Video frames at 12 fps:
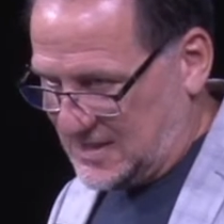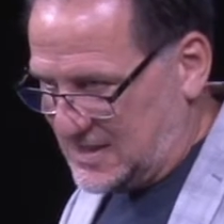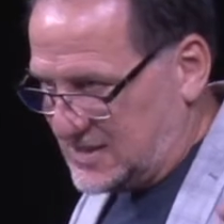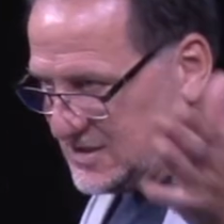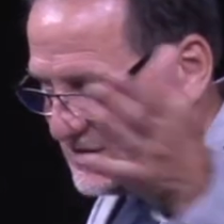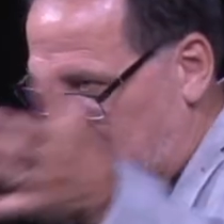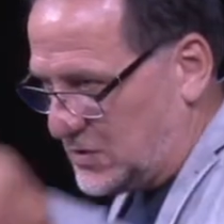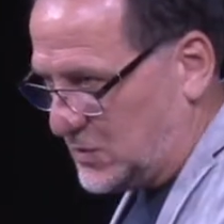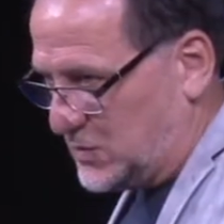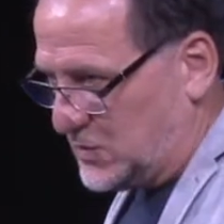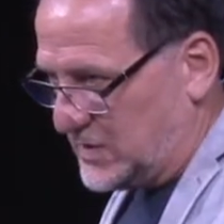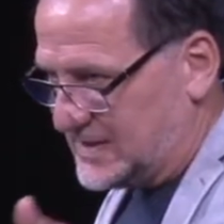in
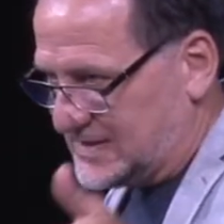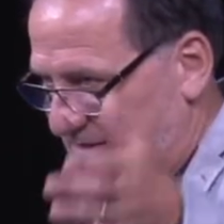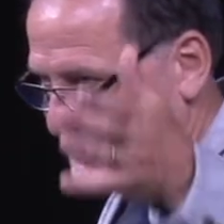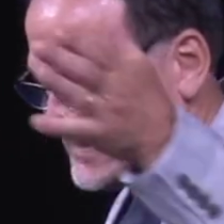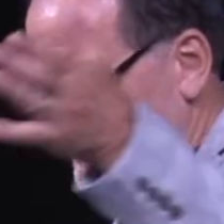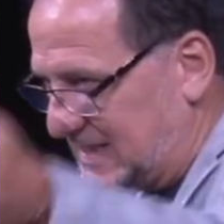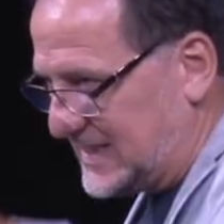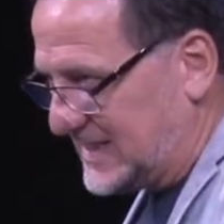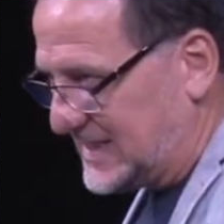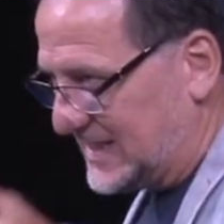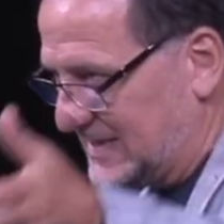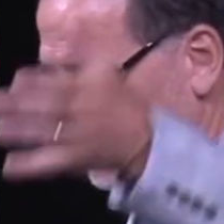you is a
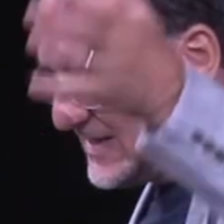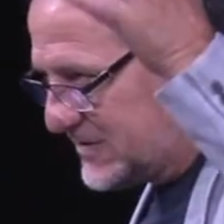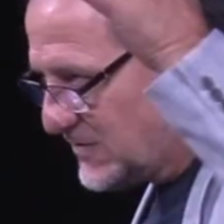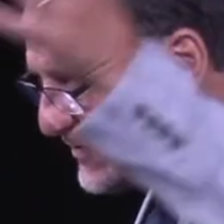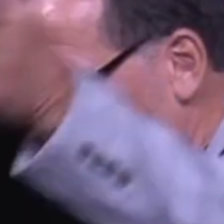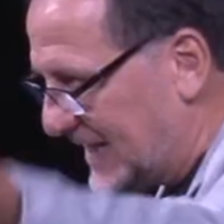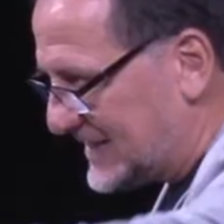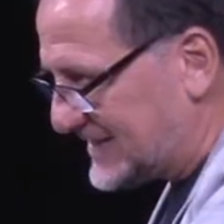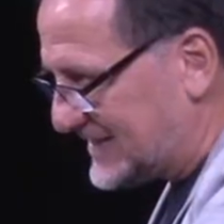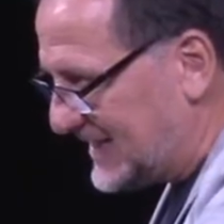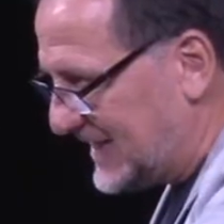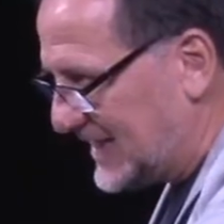seed, and then through that
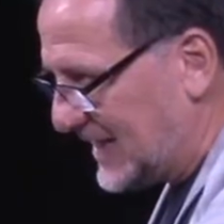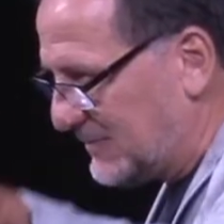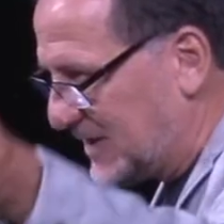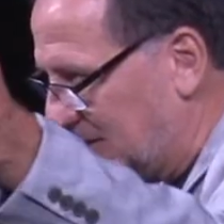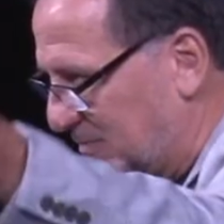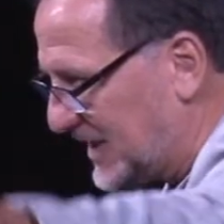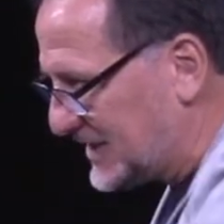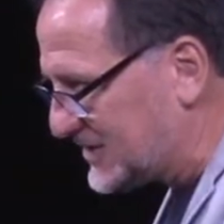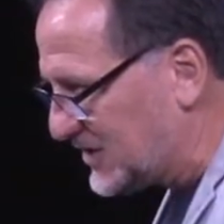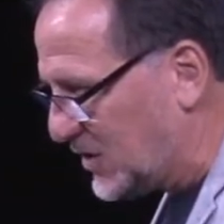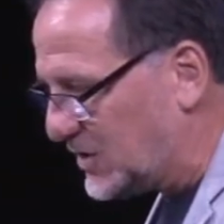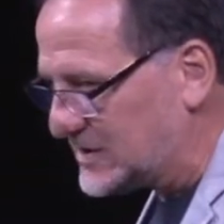seed, I'm going to bless
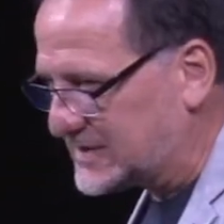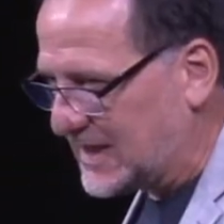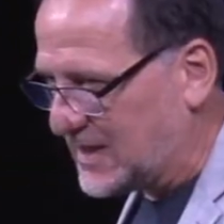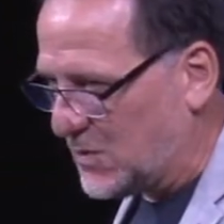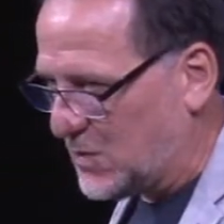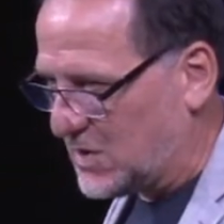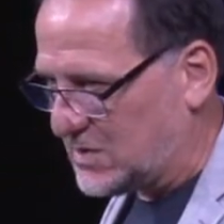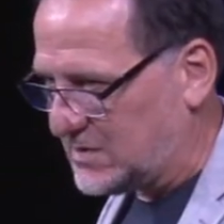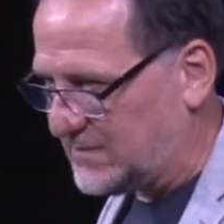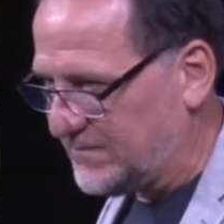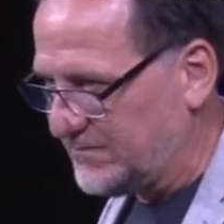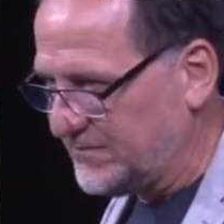the whole entire world.